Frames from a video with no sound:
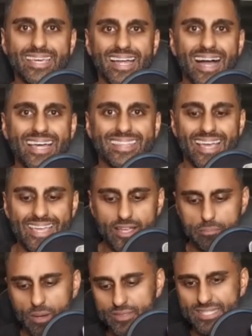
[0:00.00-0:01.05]
that I like
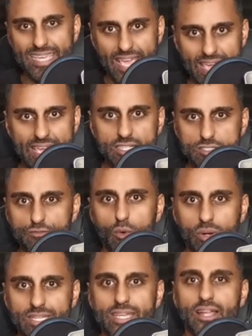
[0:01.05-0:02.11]
about the
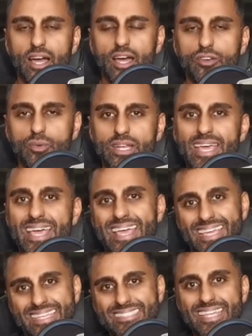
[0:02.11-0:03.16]
AX4800
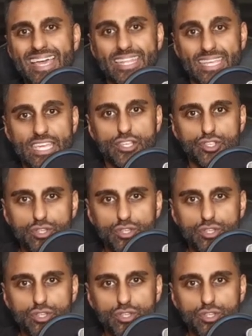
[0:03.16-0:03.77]
is that it